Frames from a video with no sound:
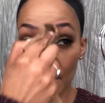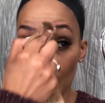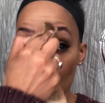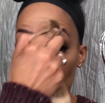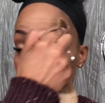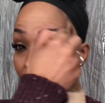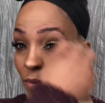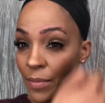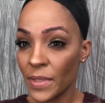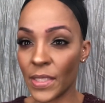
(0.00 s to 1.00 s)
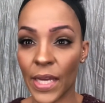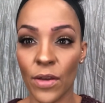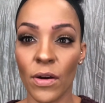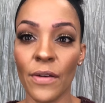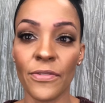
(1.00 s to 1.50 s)
now that I've wiped the
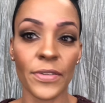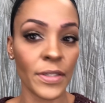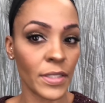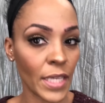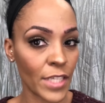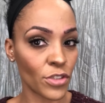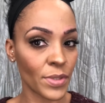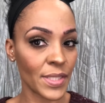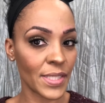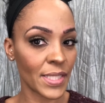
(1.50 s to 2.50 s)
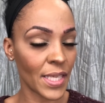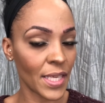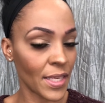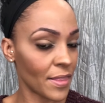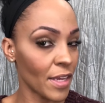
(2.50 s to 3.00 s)
dye off, as you can
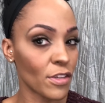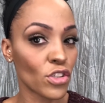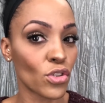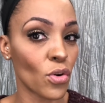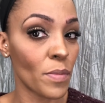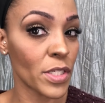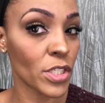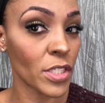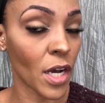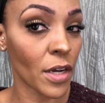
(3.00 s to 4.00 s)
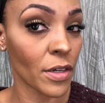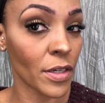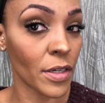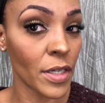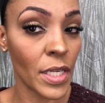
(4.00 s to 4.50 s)
see, they're so much
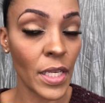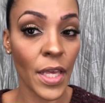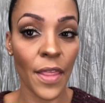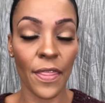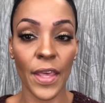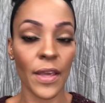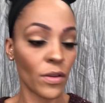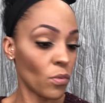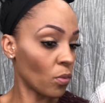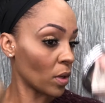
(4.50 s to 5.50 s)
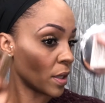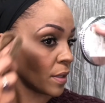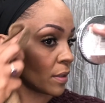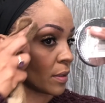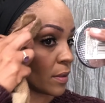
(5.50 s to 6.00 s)
darker than
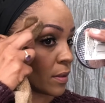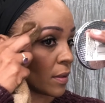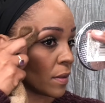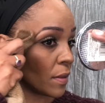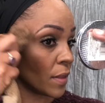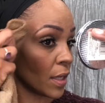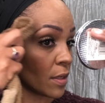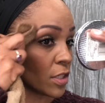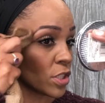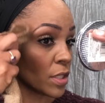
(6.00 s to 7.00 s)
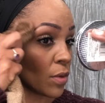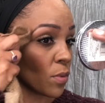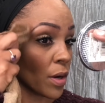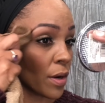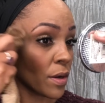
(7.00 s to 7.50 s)
what they initially
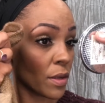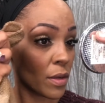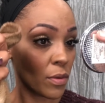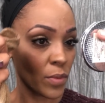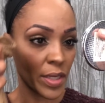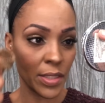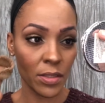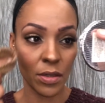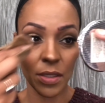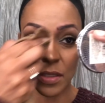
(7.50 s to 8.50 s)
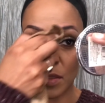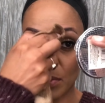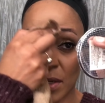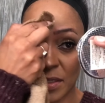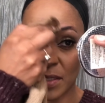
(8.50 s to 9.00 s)
were when I started this
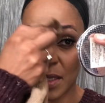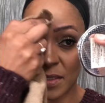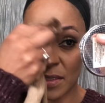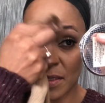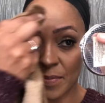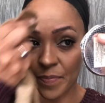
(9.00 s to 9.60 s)
process.